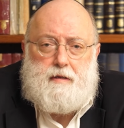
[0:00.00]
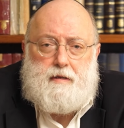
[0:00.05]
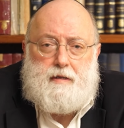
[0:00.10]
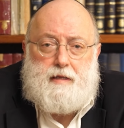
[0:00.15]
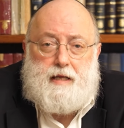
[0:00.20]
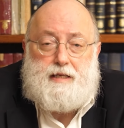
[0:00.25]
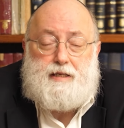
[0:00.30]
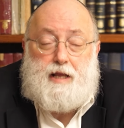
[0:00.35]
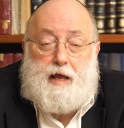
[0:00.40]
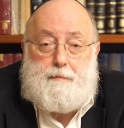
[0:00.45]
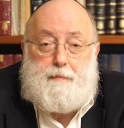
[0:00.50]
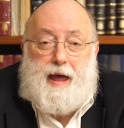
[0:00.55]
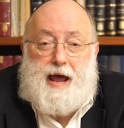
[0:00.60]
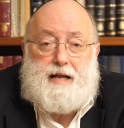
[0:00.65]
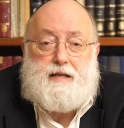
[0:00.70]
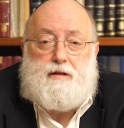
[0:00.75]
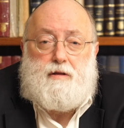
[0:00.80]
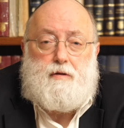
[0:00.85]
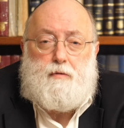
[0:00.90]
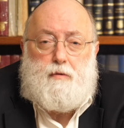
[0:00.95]
Let's get
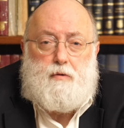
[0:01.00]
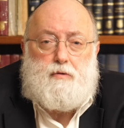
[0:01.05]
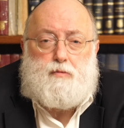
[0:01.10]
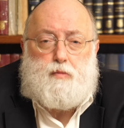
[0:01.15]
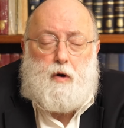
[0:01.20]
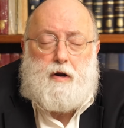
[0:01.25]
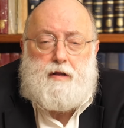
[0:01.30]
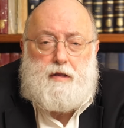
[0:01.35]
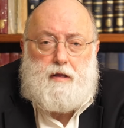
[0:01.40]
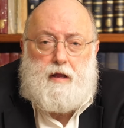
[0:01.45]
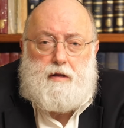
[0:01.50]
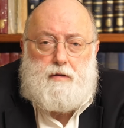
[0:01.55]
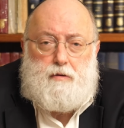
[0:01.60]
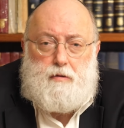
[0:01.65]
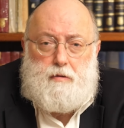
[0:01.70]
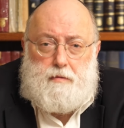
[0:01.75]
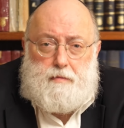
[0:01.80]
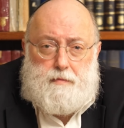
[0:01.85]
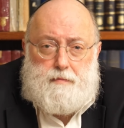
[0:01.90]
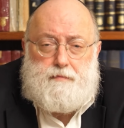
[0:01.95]
back to the root. What do they
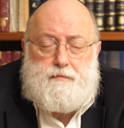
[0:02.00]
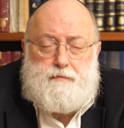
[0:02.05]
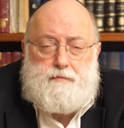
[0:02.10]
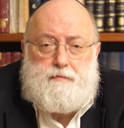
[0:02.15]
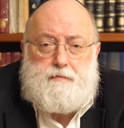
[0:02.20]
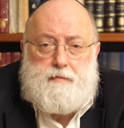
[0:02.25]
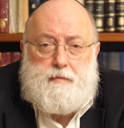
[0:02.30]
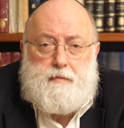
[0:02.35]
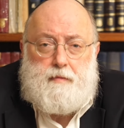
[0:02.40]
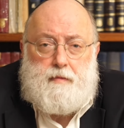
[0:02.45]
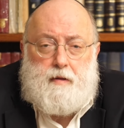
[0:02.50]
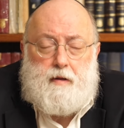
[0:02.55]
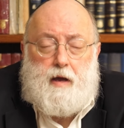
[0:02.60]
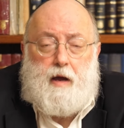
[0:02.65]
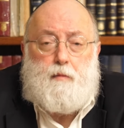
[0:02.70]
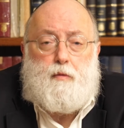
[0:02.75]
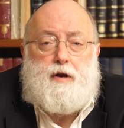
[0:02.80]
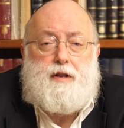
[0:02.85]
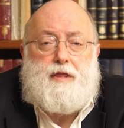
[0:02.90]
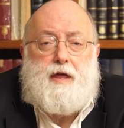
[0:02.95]
do?
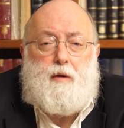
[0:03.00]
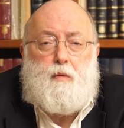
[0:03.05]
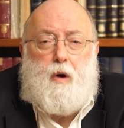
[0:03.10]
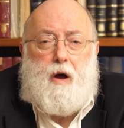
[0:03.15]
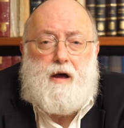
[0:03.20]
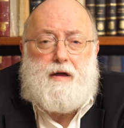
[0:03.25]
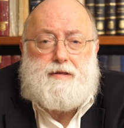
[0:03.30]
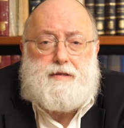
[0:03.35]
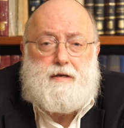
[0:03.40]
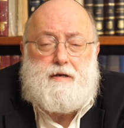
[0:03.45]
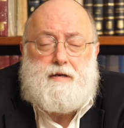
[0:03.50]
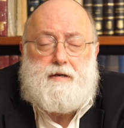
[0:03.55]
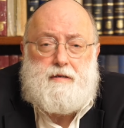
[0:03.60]
And what do they want?